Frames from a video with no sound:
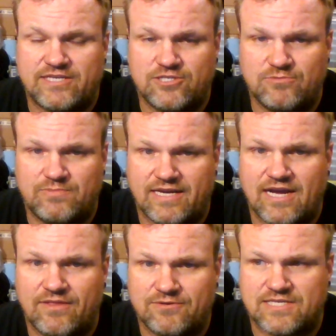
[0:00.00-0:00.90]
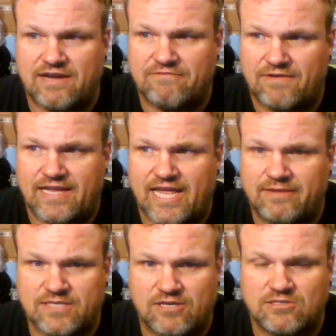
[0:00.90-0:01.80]
two big other sci-fi
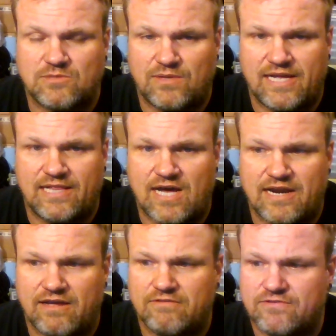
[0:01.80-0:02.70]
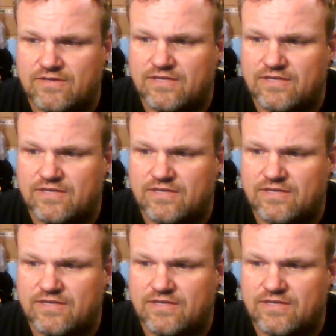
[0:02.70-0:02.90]
games I used to play a lot of.